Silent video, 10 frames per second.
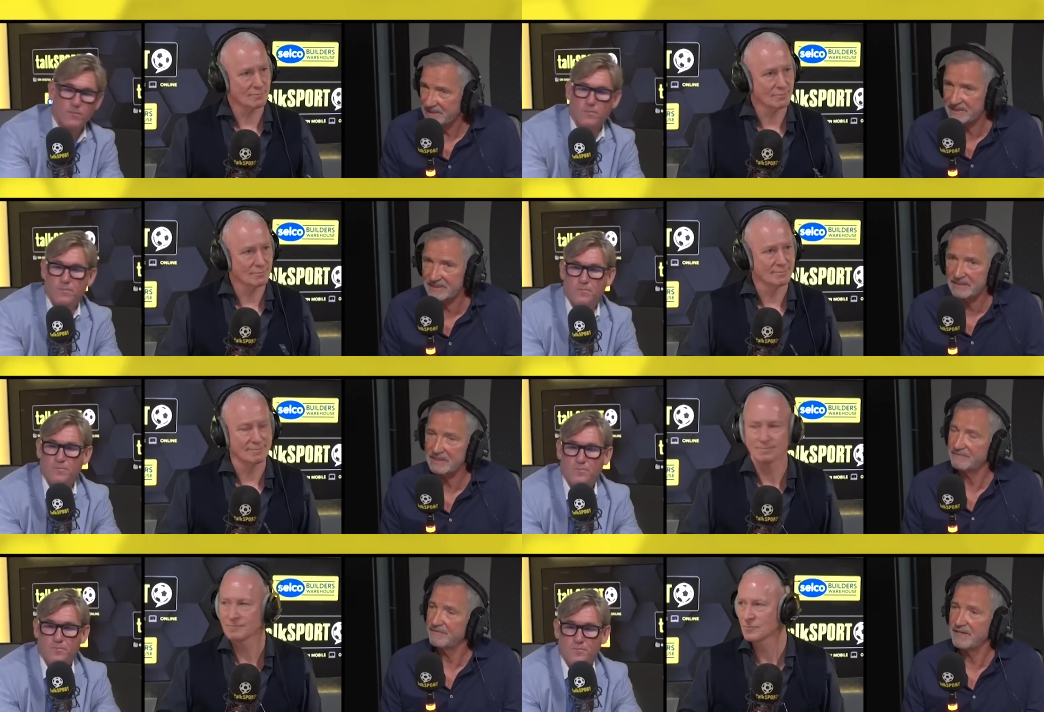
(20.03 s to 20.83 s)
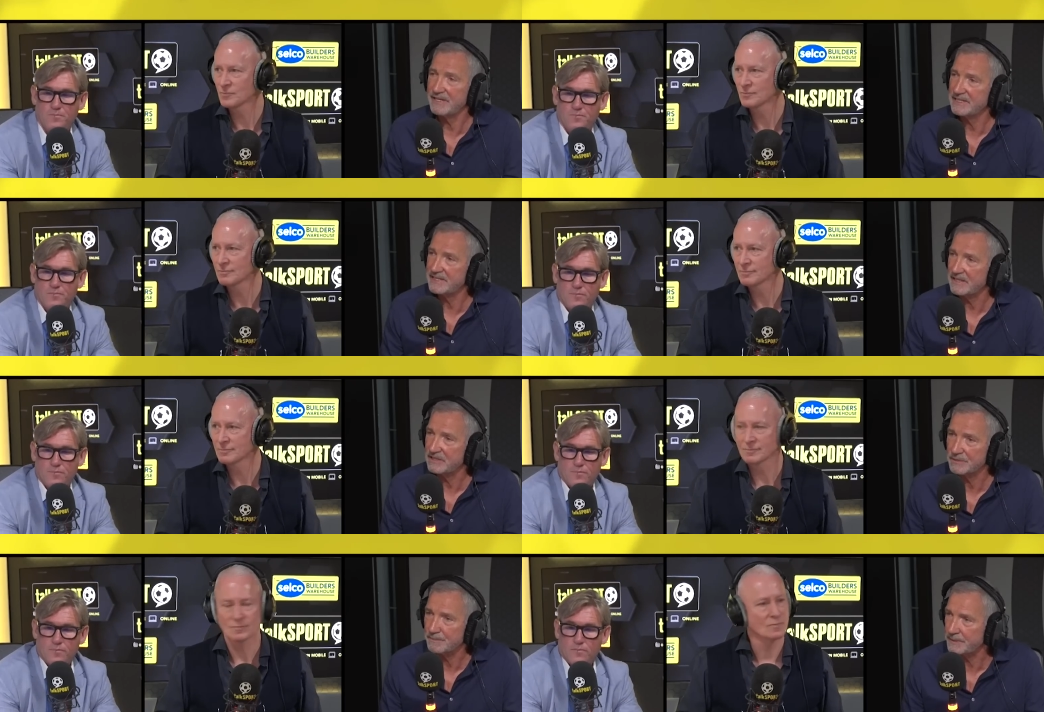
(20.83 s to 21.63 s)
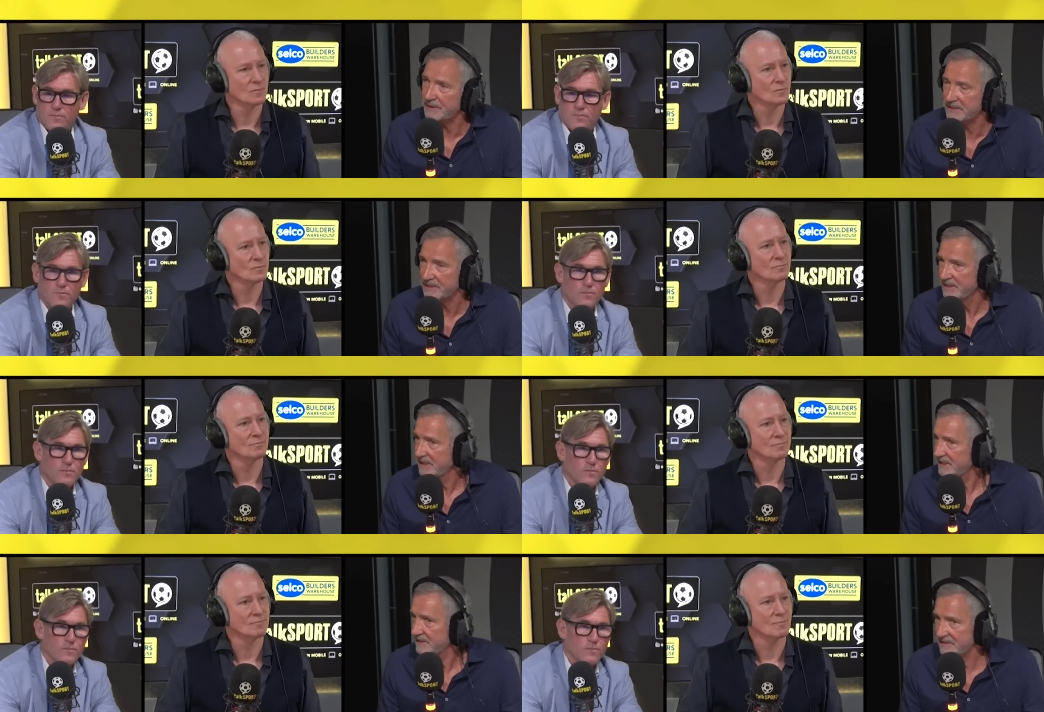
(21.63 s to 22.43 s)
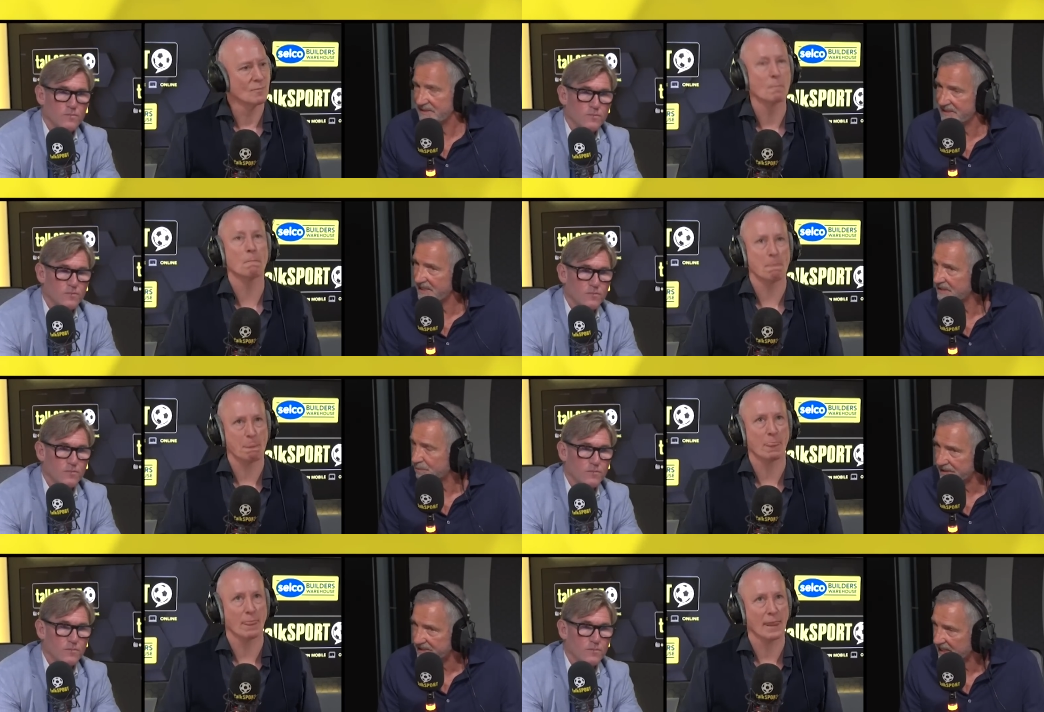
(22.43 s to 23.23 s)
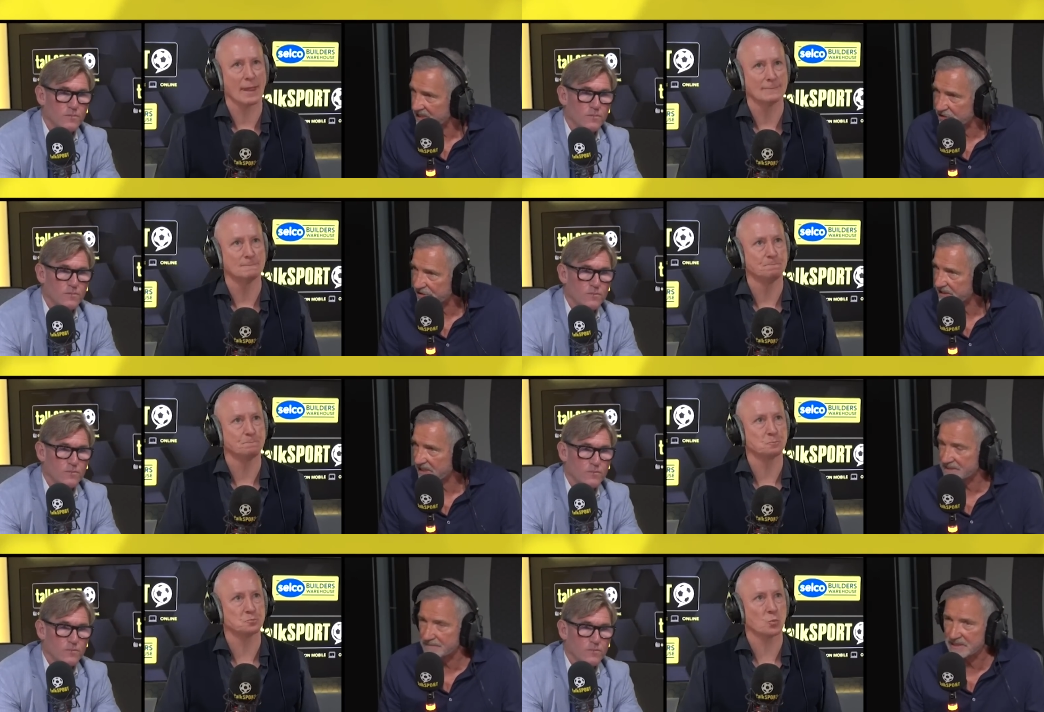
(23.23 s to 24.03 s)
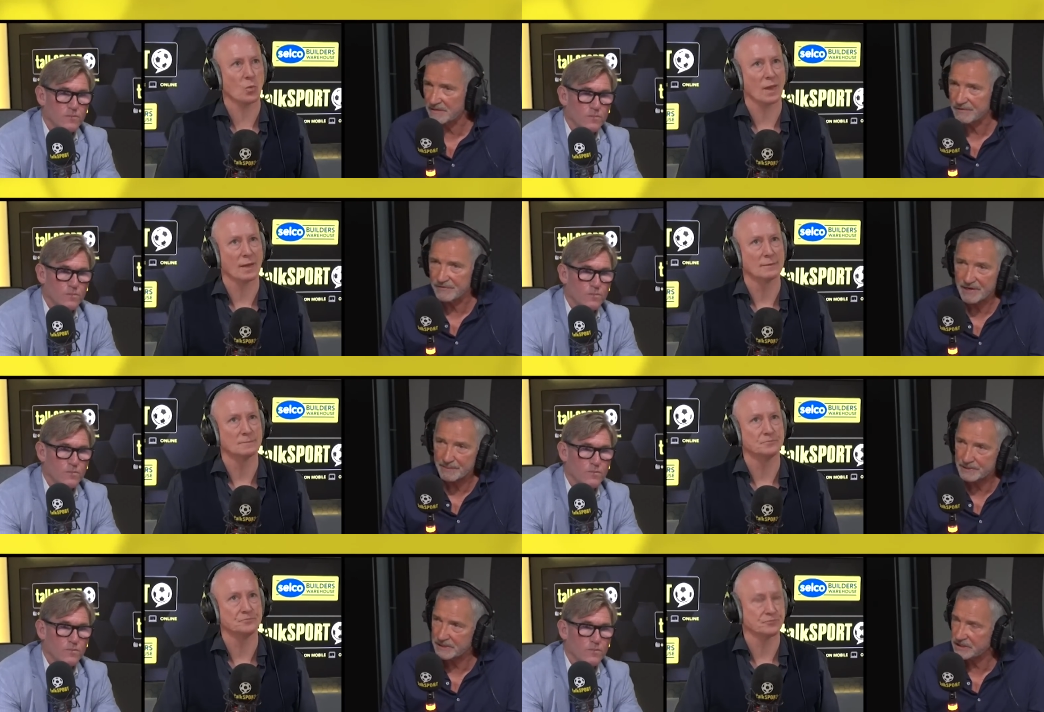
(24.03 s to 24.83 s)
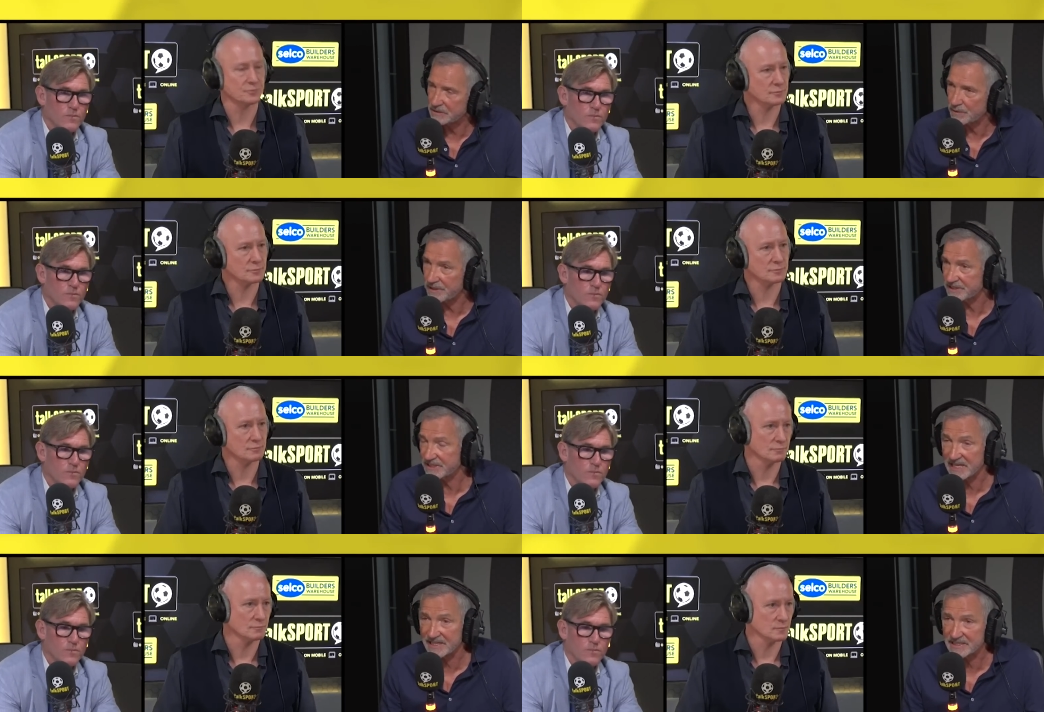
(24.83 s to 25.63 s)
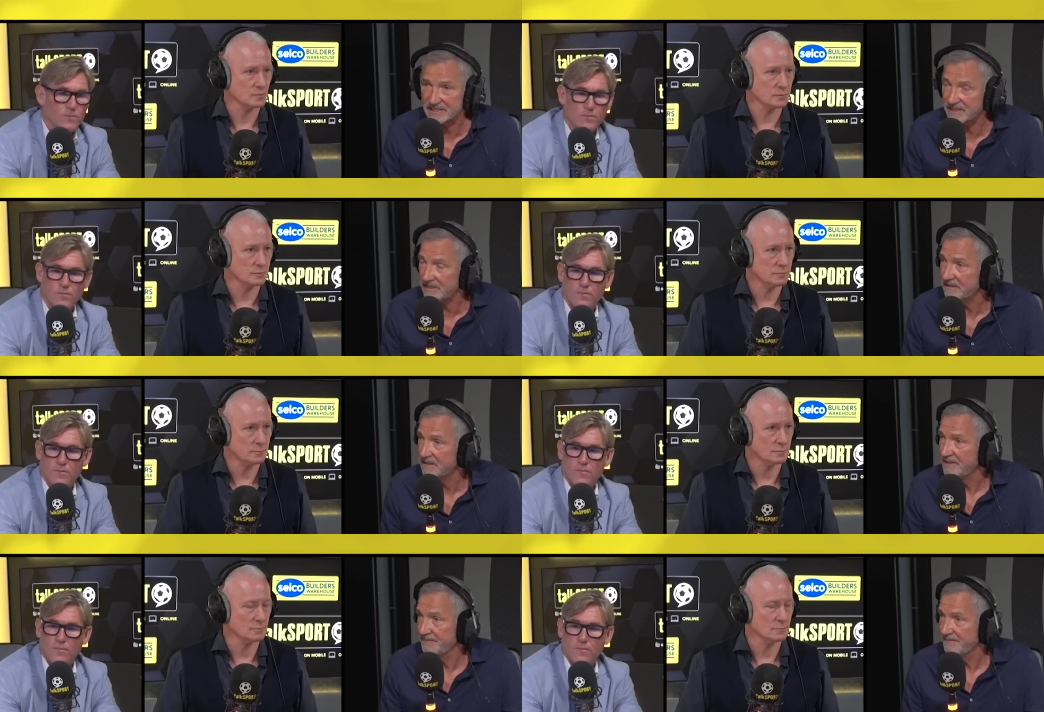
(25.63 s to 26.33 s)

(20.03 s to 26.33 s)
Speaker 1: He's still a very intelligent player, sees where the danger is, gets himself in the right position, whether it's standing still